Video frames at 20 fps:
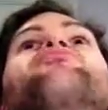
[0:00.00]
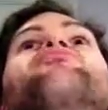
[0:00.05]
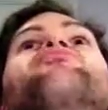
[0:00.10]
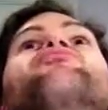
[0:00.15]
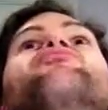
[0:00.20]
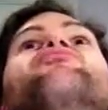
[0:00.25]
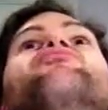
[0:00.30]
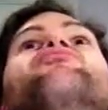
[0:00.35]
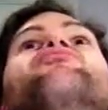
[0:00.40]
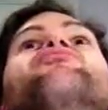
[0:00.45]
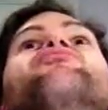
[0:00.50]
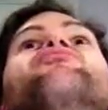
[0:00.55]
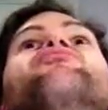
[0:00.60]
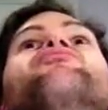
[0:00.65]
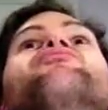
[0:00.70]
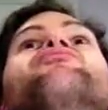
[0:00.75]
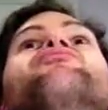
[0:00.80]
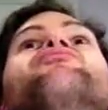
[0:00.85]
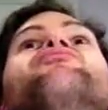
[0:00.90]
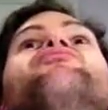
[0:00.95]

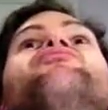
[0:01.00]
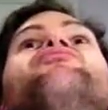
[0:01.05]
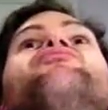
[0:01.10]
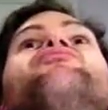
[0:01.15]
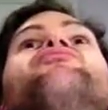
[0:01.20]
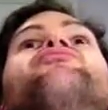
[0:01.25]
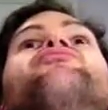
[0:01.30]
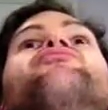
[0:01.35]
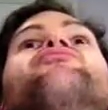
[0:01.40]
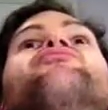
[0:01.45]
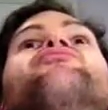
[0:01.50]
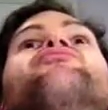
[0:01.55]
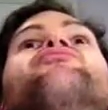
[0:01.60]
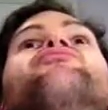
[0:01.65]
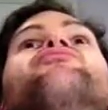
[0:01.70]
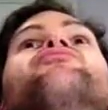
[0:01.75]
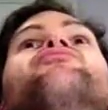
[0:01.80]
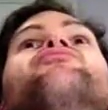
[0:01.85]
Nobody speaks.